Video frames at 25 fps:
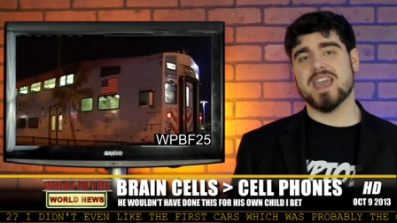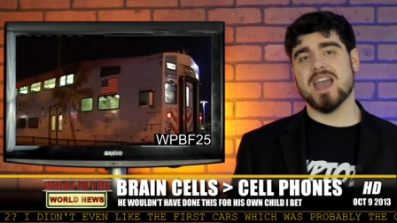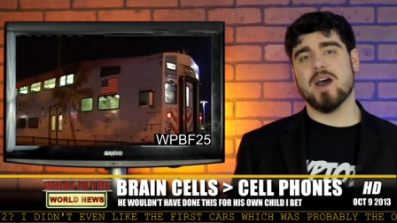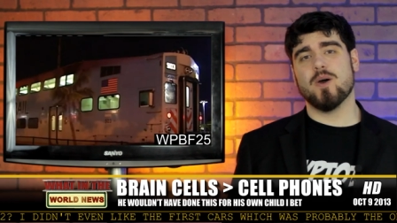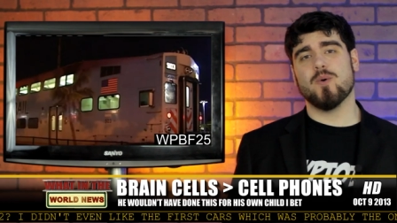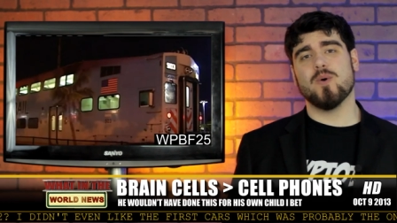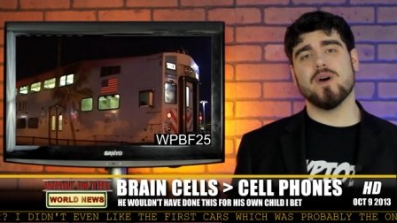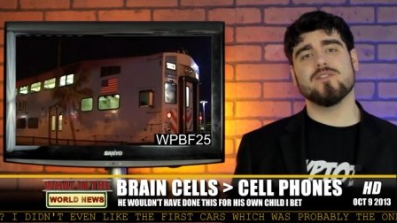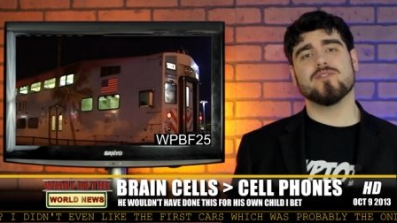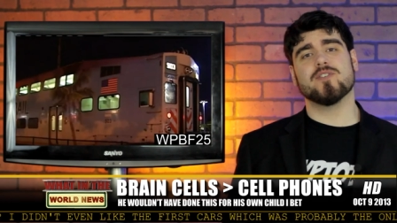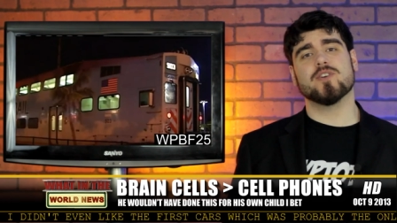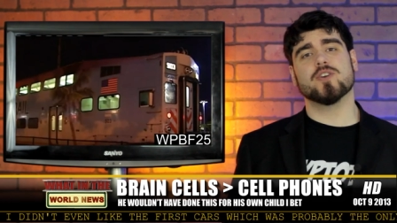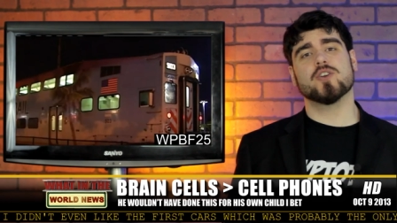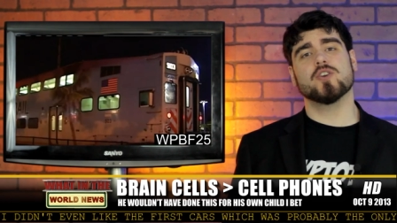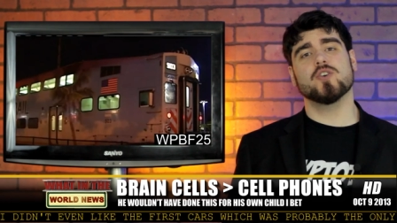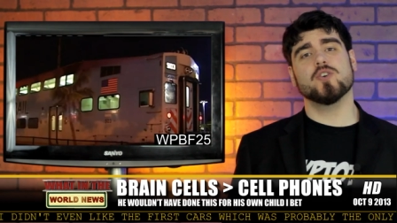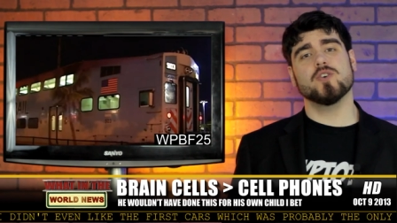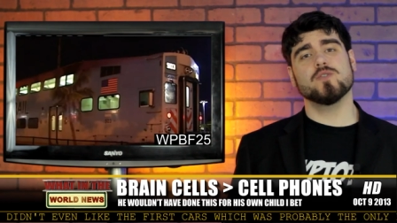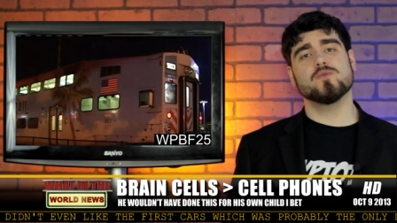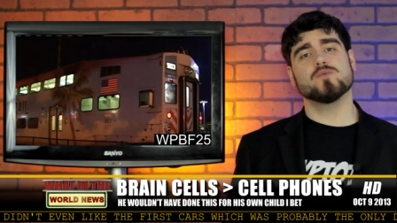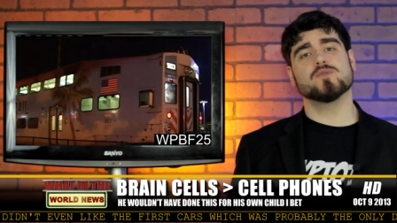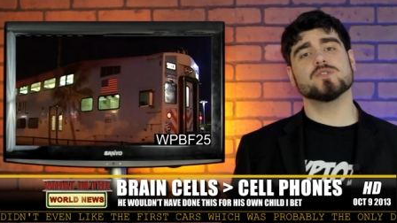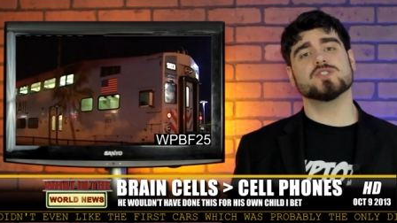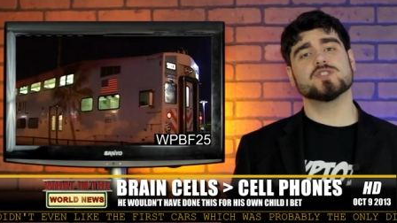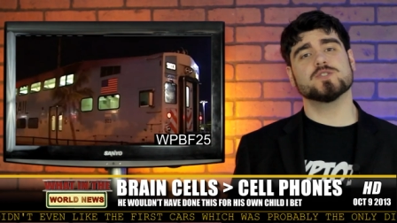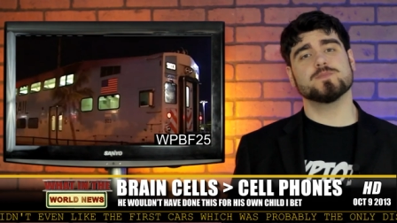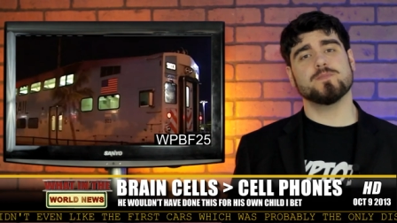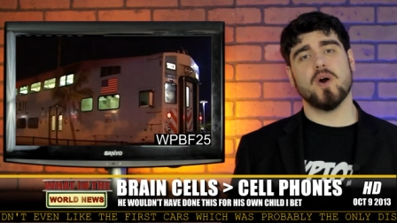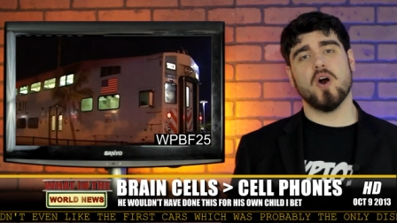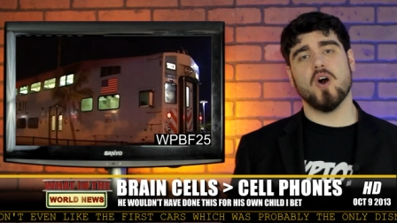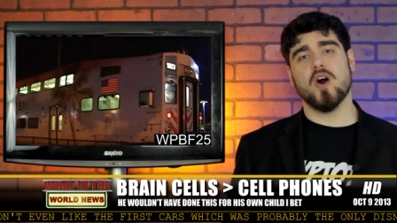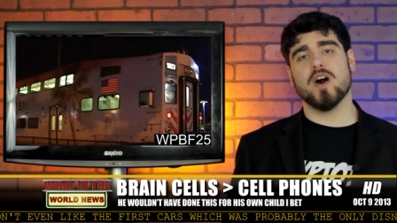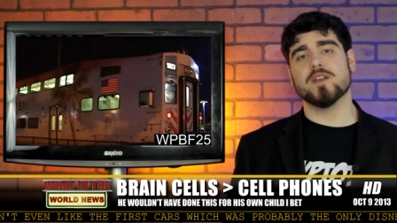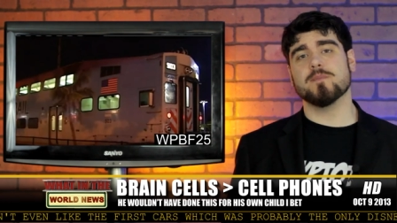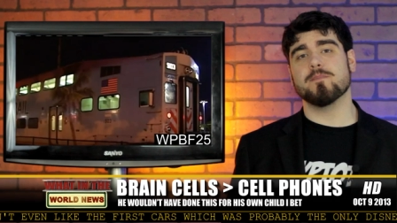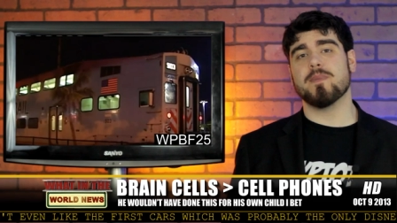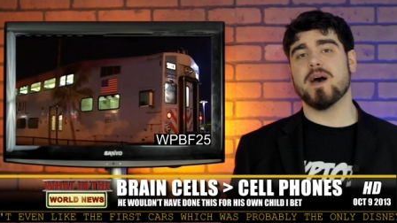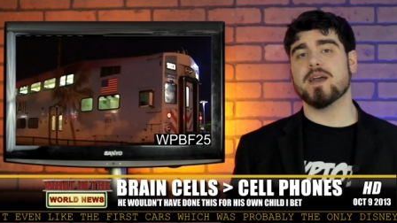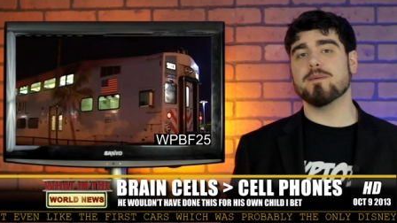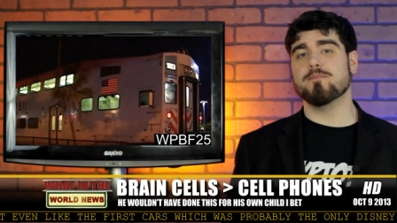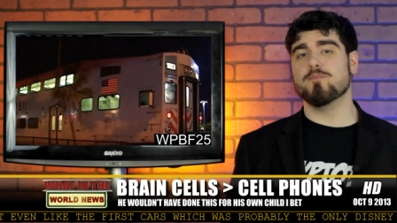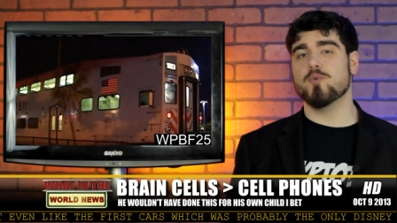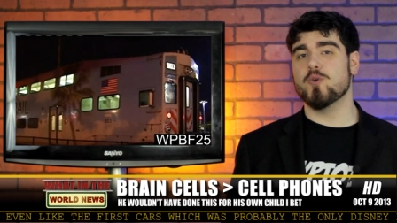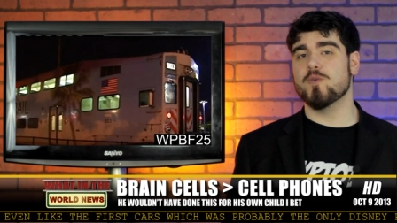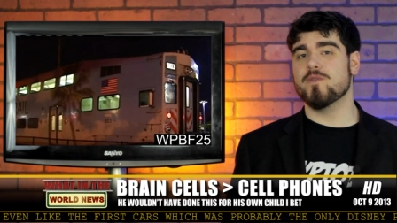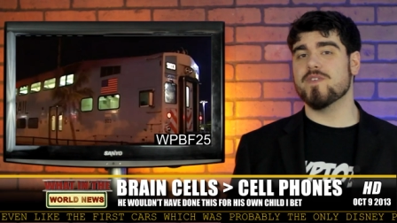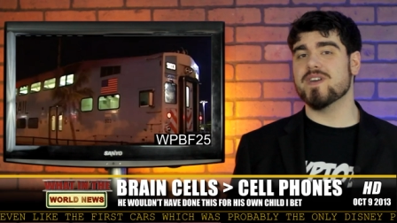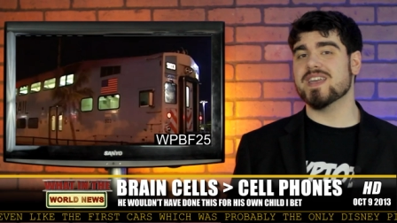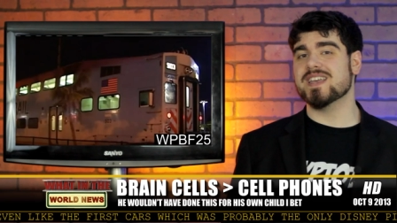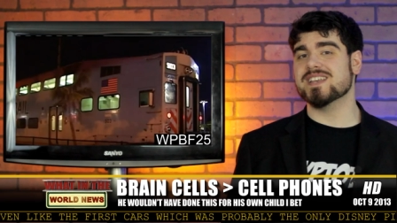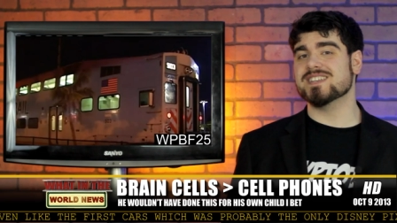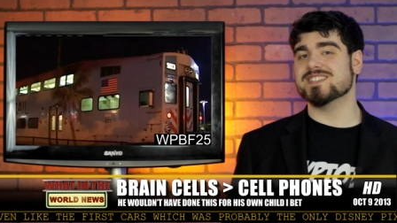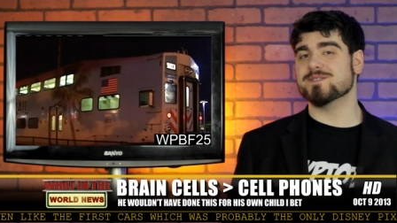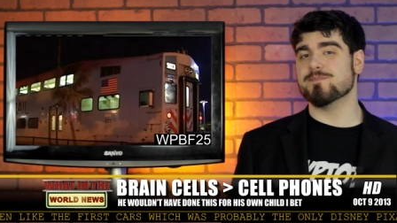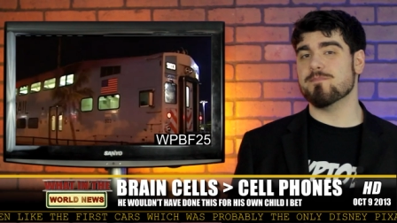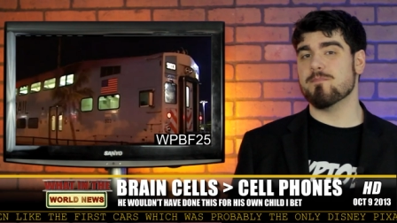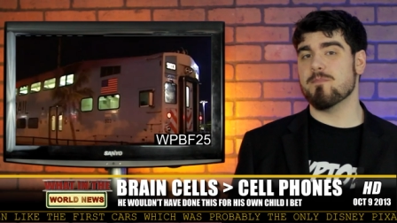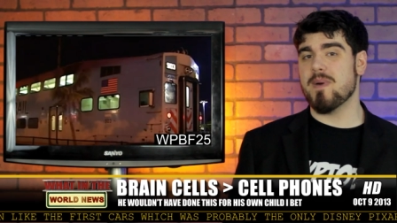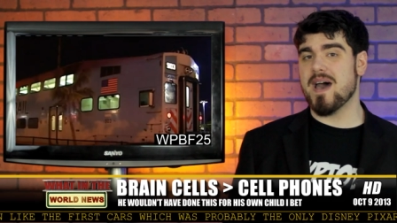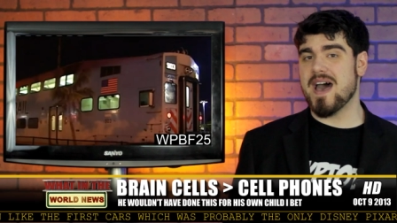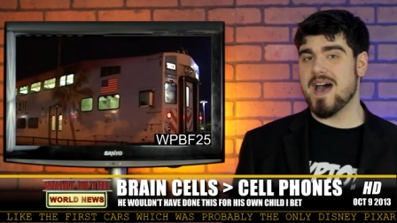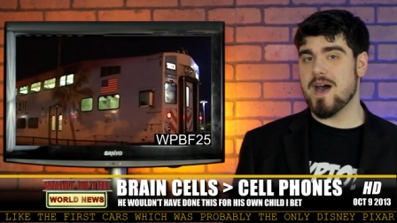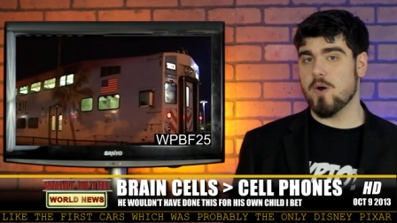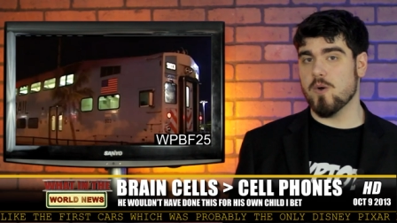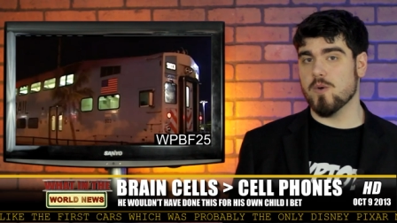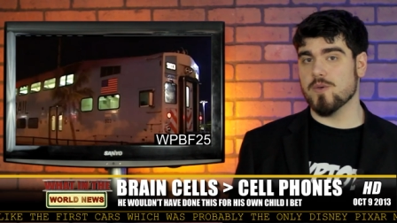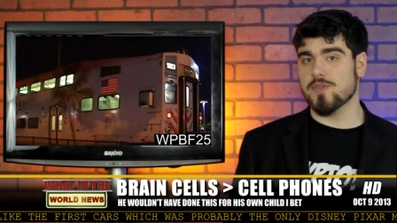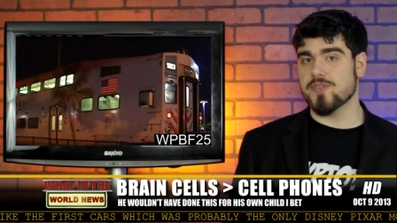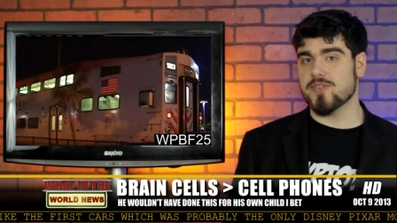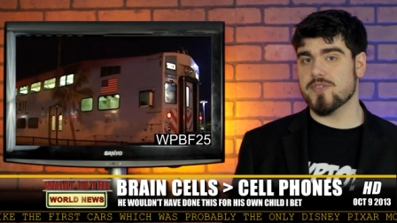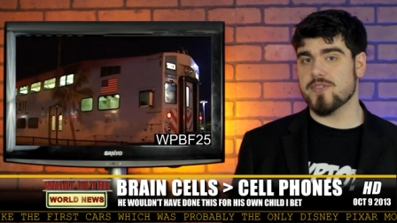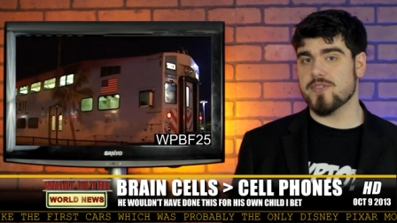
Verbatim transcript: however, could respond by moving his mouth.